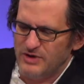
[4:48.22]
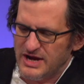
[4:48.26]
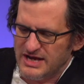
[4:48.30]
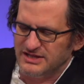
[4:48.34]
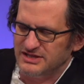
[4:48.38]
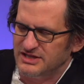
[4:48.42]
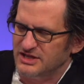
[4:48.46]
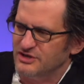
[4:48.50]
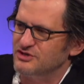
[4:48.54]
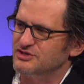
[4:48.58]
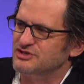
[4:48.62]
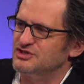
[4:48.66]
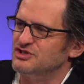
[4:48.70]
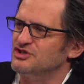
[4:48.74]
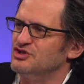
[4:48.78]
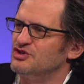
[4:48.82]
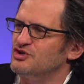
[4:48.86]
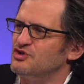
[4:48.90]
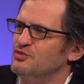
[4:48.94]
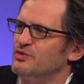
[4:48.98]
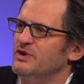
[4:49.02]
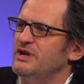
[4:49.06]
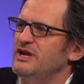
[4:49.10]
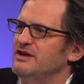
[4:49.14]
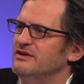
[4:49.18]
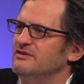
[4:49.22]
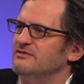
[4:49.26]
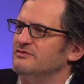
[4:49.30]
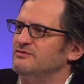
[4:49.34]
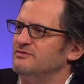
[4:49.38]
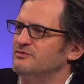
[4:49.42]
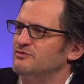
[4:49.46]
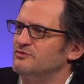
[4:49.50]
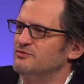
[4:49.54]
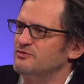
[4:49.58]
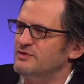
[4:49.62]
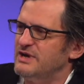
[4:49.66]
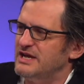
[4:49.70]
there is a degree
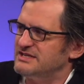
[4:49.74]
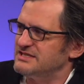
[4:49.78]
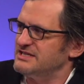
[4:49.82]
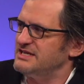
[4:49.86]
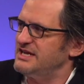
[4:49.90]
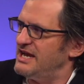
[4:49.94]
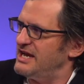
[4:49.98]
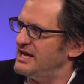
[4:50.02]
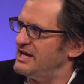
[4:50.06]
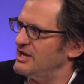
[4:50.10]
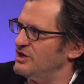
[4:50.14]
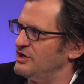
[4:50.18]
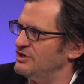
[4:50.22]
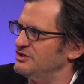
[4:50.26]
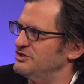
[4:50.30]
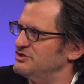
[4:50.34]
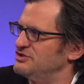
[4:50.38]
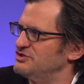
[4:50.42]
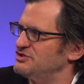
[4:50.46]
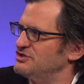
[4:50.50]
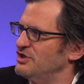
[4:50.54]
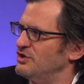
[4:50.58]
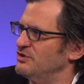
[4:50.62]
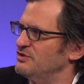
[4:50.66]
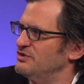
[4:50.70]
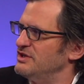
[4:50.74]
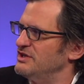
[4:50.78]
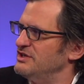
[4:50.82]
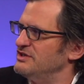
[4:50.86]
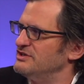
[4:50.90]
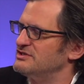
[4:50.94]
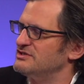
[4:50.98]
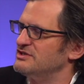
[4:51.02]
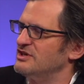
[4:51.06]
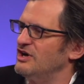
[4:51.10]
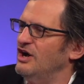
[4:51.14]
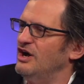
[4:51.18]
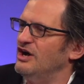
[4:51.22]
of resonating on this show that
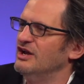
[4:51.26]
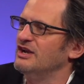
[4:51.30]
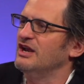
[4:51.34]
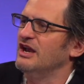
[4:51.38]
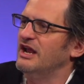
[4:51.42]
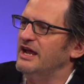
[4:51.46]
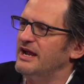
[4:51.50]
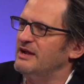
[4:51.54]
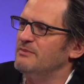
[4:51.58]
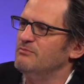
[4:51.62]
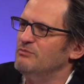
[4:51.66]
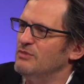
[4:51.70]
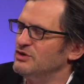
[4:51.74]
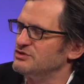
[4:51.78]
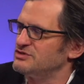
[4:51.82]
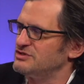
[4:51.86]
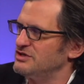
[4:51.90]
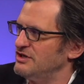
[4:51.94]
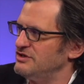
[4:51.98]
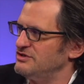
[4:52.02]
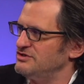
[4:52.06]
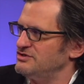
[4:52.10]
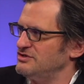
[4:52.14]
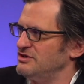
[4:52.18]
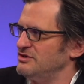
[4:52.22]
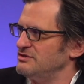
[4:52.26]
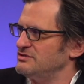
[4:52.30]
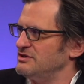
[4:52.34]
is unlike most other shows.